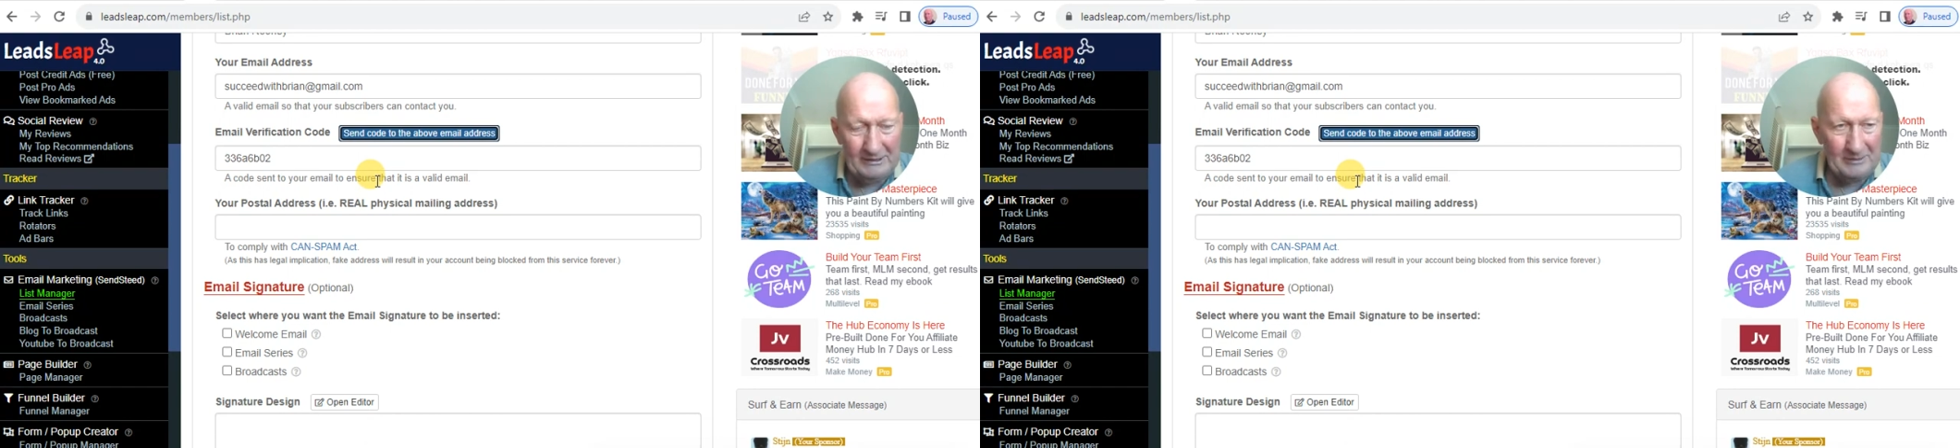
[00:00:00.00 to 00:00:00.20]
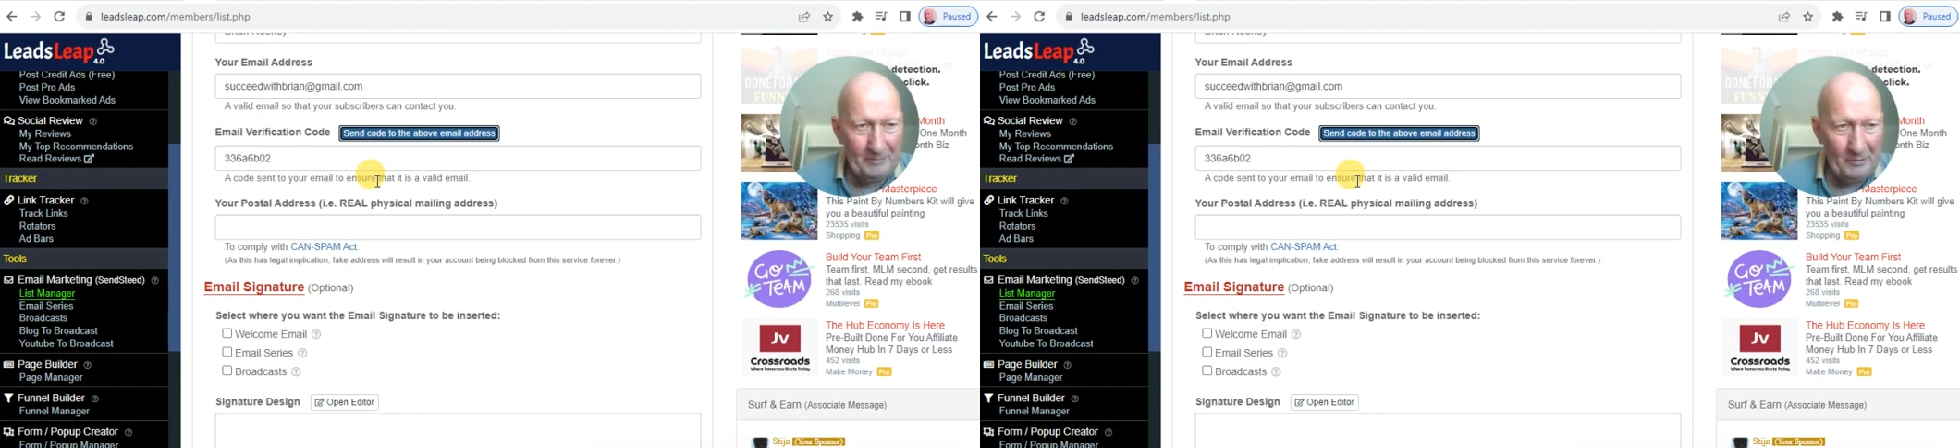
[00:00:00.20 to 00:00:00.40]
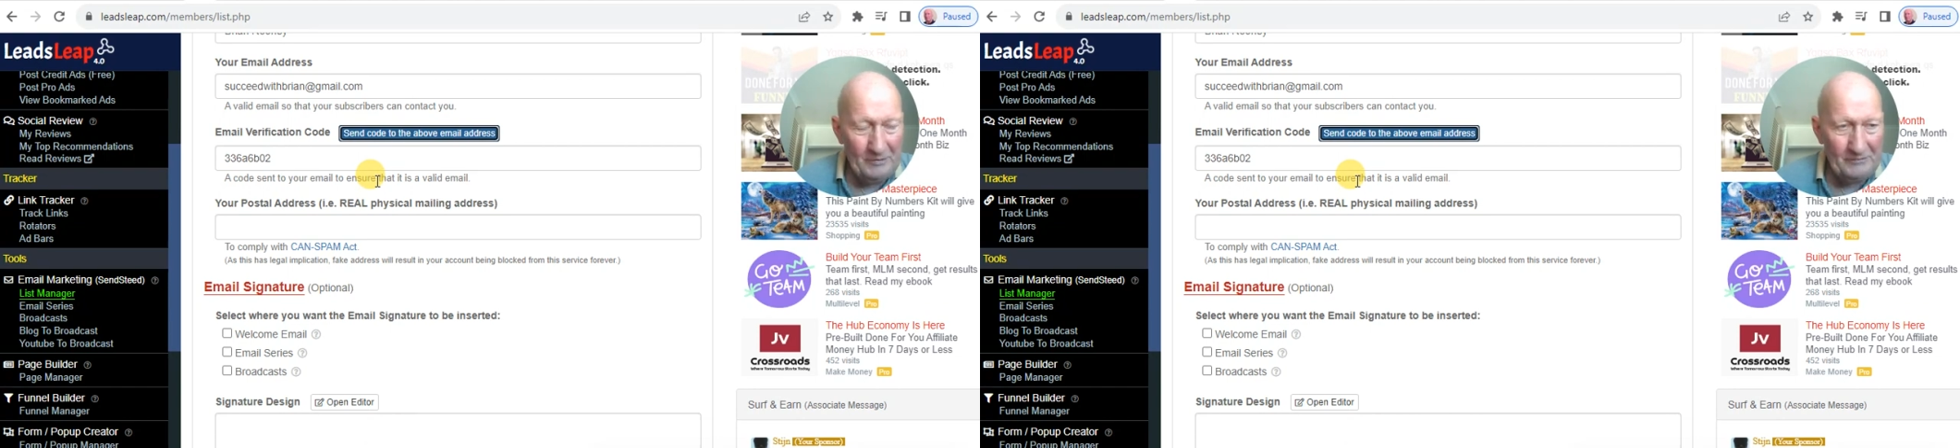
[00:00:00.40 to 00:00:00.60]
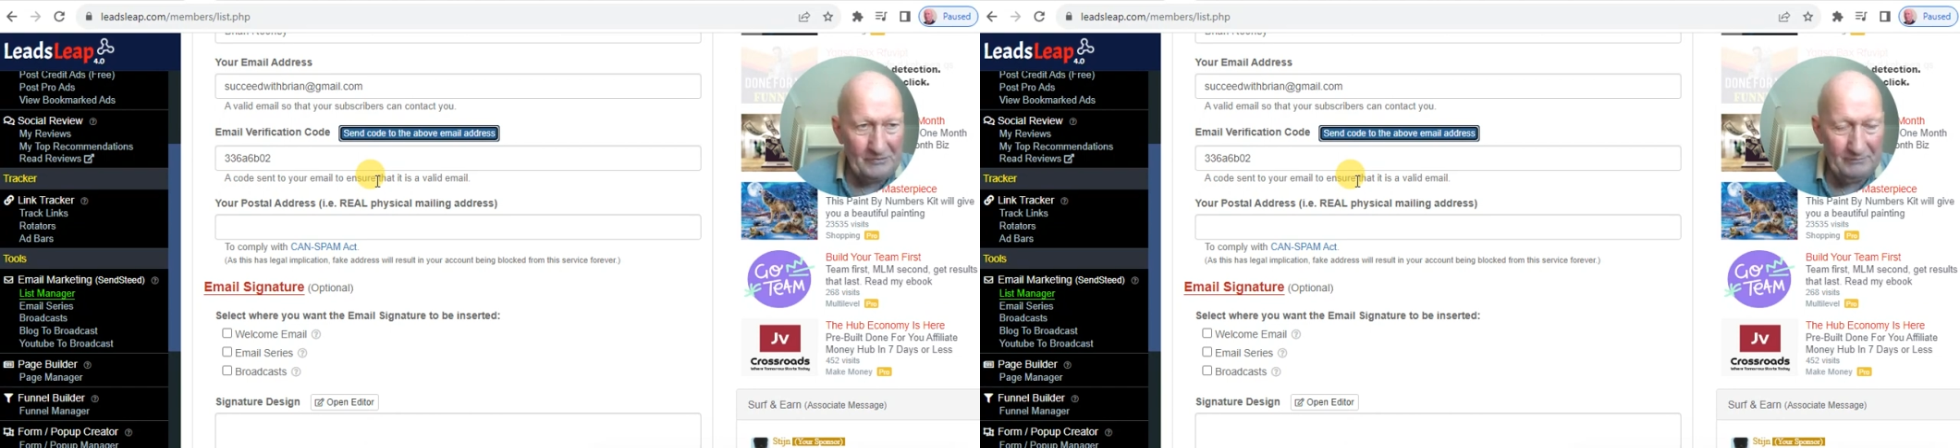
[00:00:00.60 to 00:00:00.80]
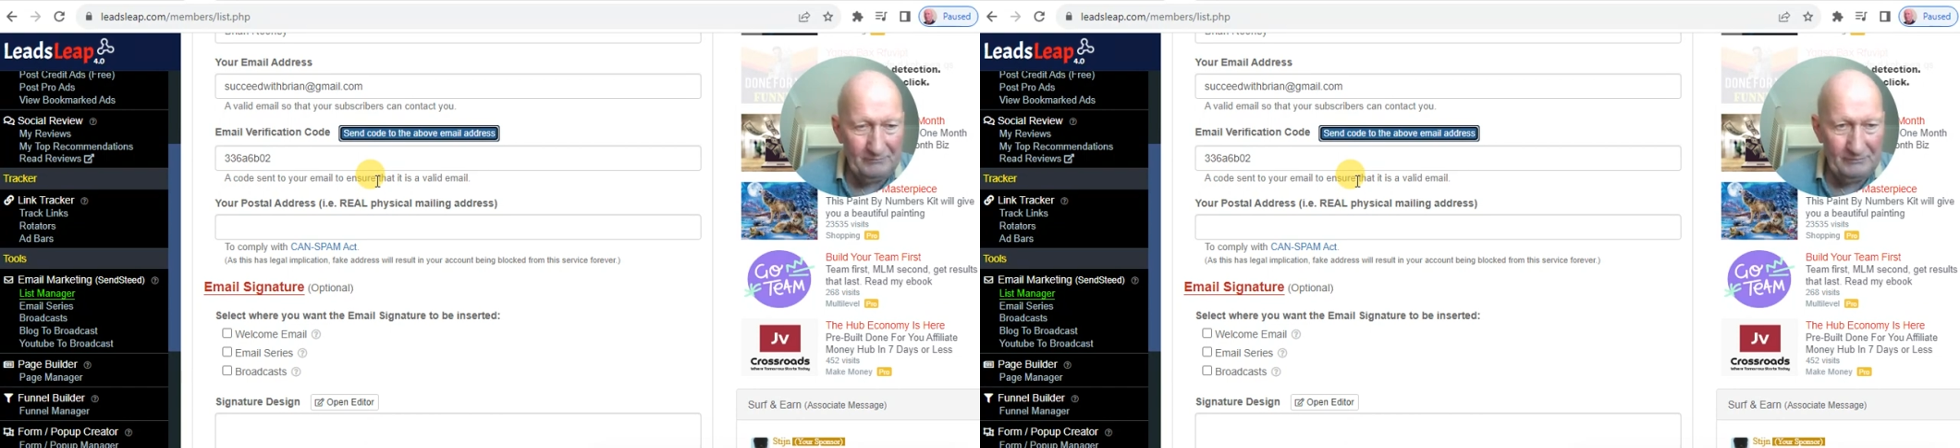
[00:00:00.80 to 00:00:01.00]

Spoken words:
just proves